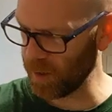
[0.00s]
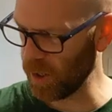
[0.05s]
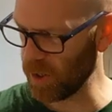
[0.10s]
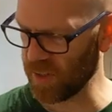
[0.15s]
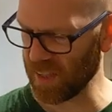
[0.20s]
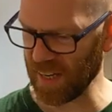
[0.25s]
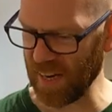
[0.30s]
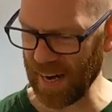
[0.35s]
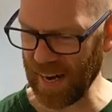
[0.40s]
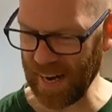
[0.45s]
not
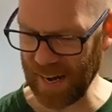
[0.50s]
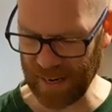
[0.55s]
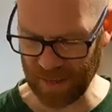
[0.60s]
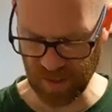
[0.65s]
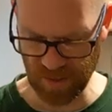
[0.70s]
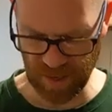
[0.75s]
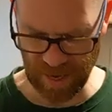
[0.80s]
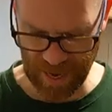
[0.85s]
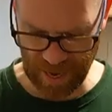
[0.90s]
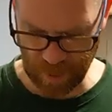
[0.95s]
using our
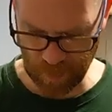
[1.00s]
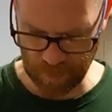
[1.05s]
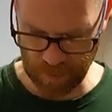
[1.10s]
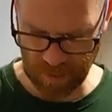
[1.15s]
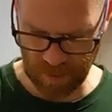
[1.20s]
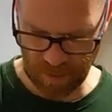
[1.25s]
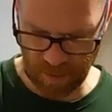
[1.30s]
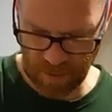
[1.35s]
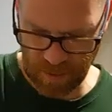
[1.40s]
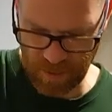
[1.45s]
hands now,
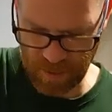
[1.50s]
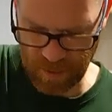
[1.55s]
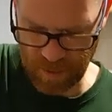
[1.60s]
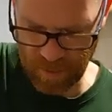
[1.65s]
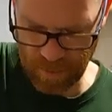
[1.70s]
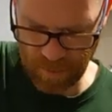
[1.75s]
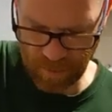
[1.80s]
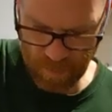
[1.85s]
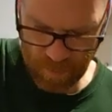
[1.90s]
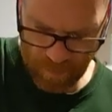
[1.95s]
we're just going
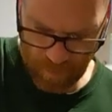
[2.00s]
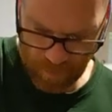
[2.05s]
to